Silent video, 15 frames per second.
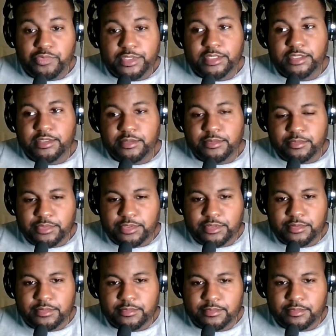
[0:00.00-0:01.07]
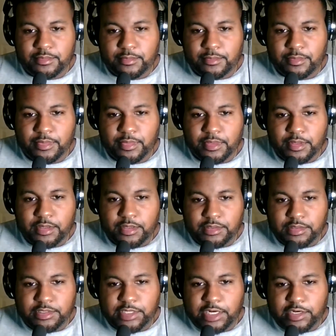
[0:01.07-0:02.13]
teams,
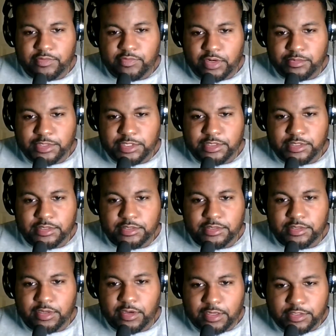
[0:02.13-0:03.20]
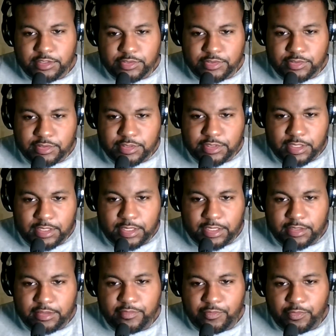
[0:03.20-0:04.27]
Jackie Robinson's Dodgers in
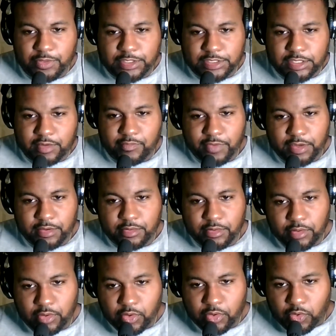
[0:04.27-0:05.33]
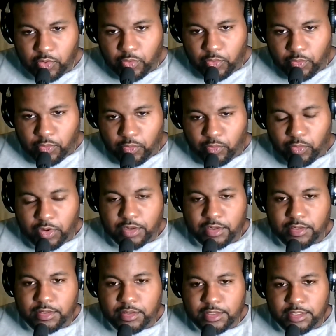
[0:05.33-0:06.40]
1947
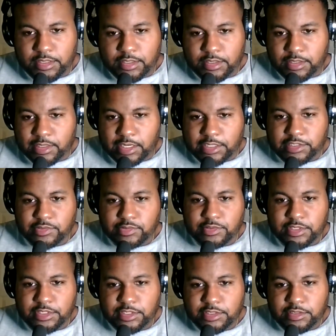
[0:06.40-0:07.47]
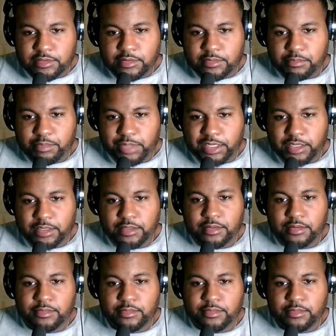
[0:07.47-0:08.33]
won the National League pennant,